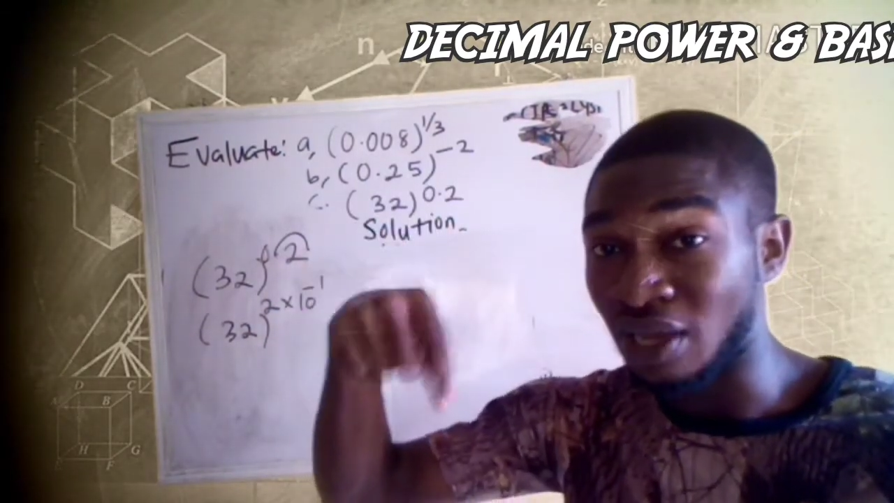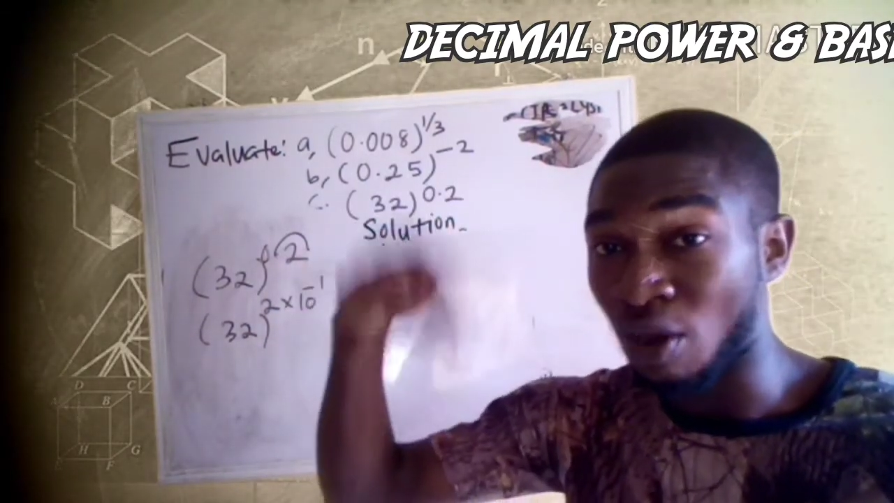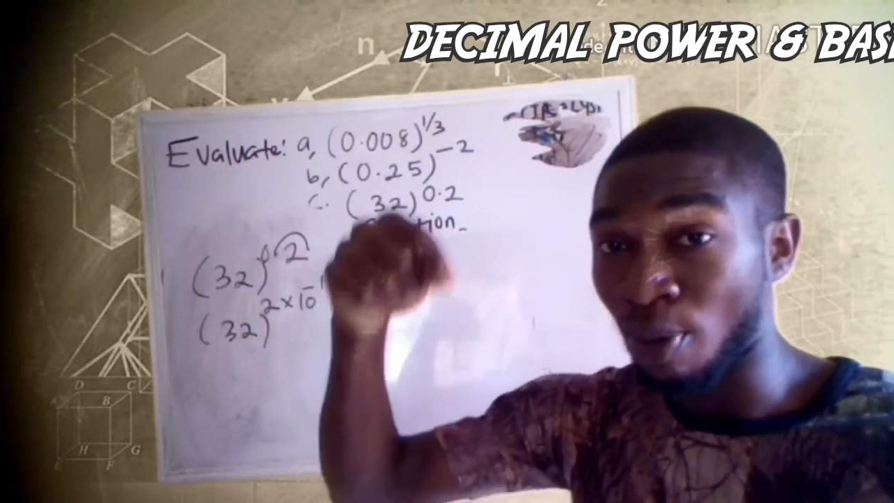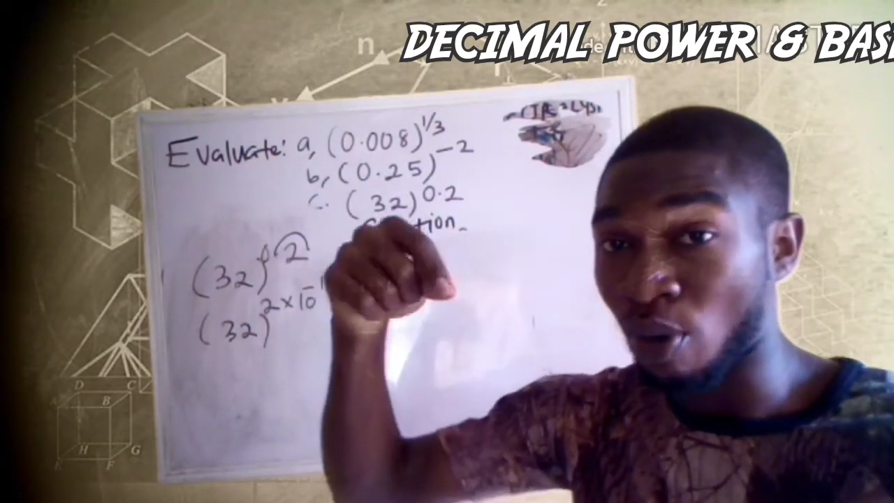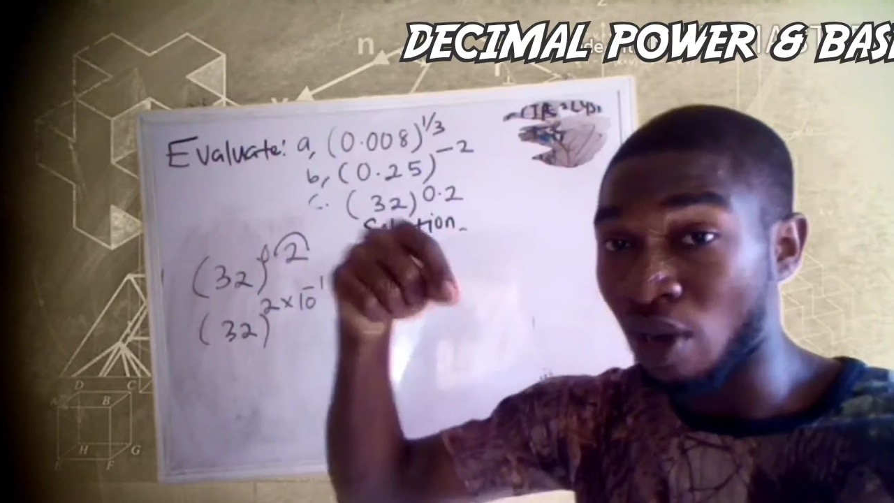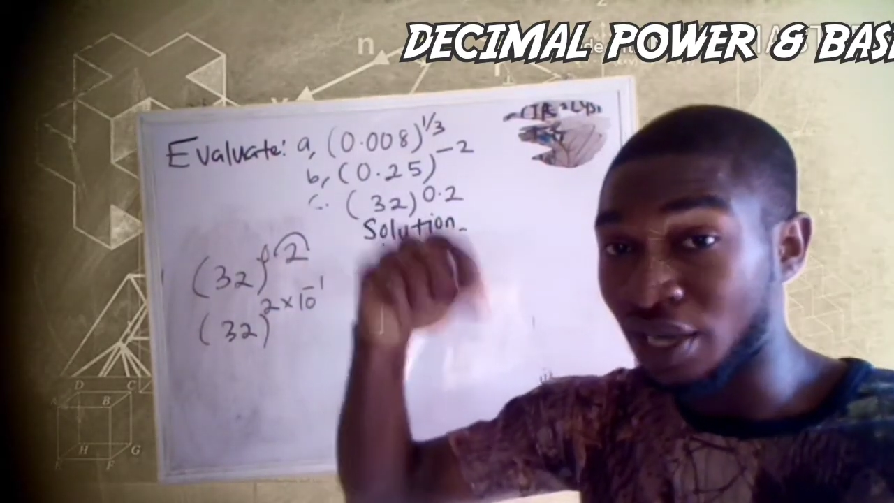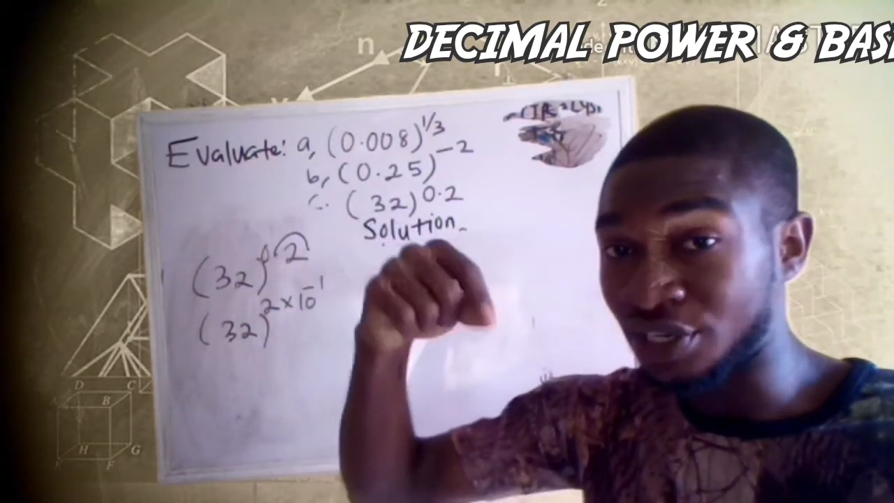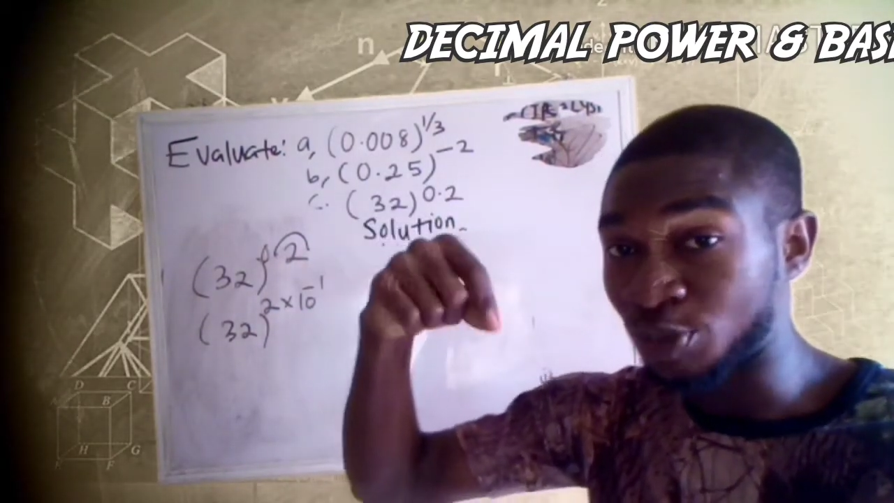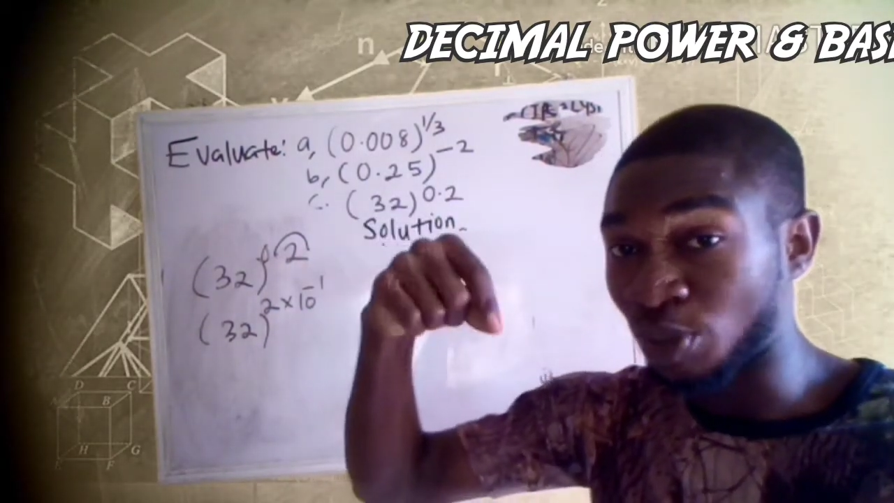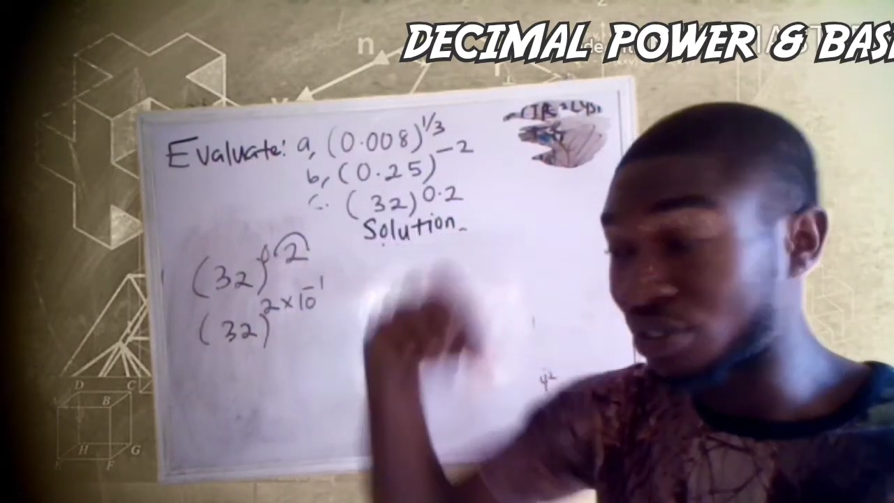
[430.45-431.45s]
our power at
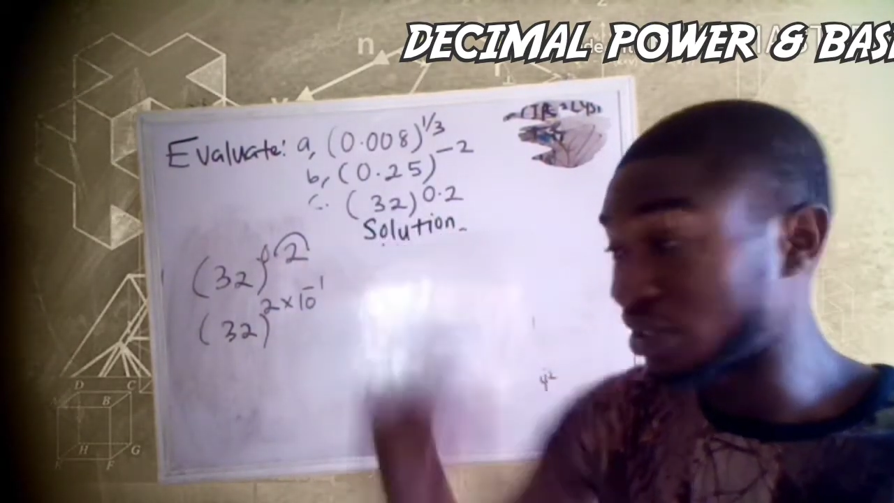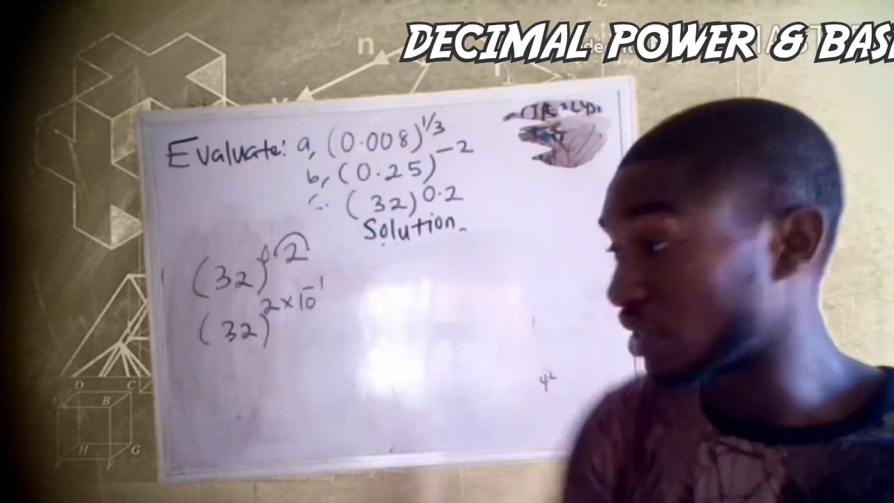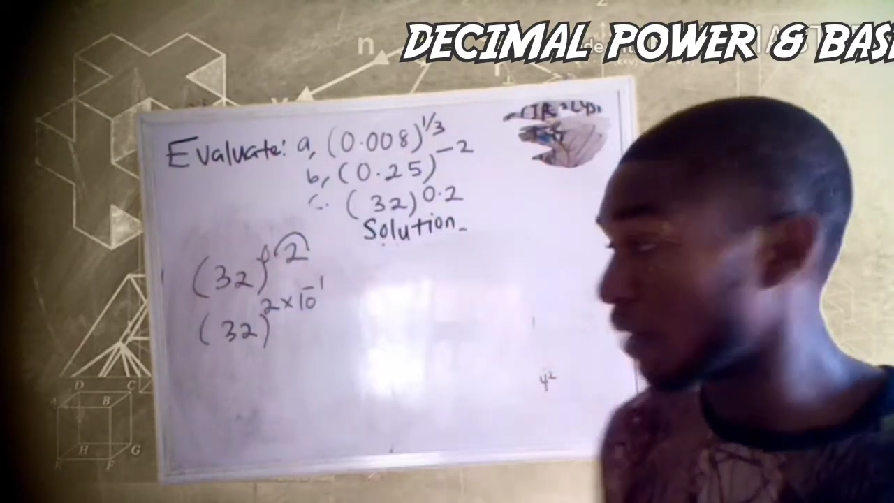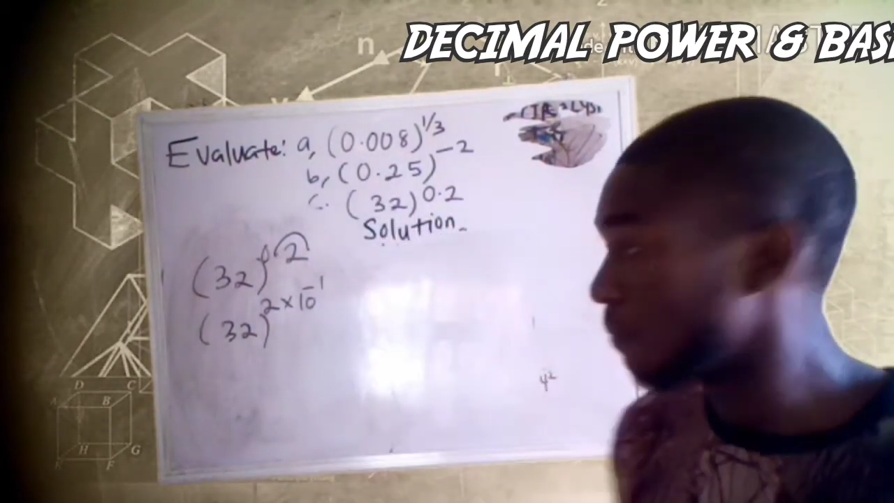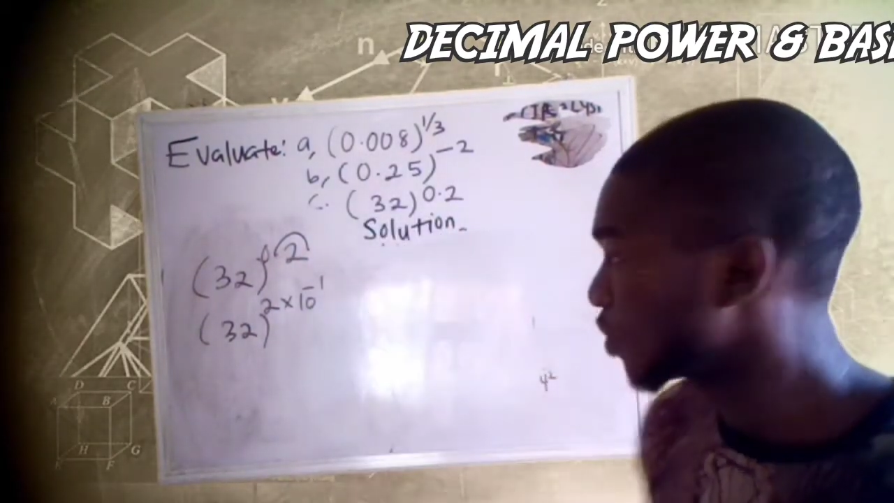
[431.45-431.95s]
this point in time.